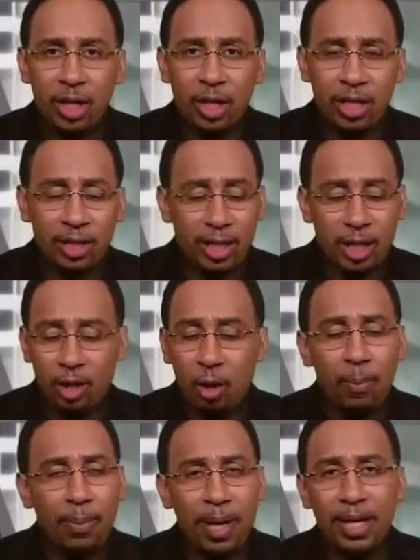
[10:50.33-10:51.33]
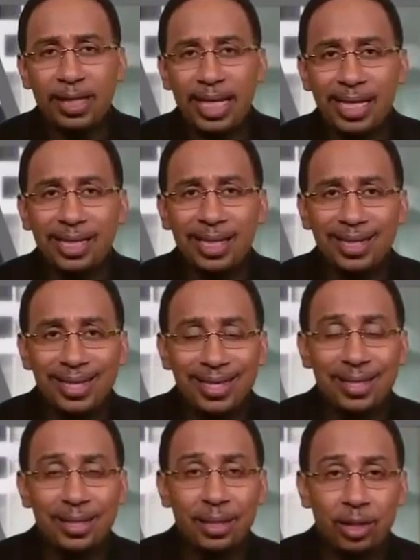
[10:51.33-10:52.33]
He said, don't pay attention
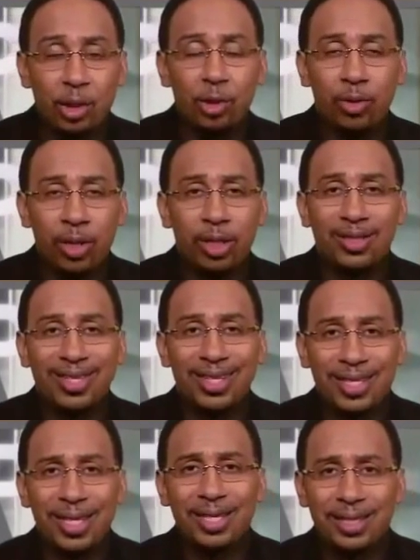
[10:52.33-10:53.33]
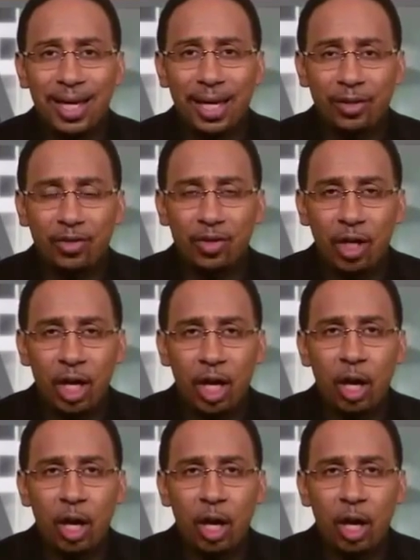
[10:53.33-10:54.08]
to the statistics.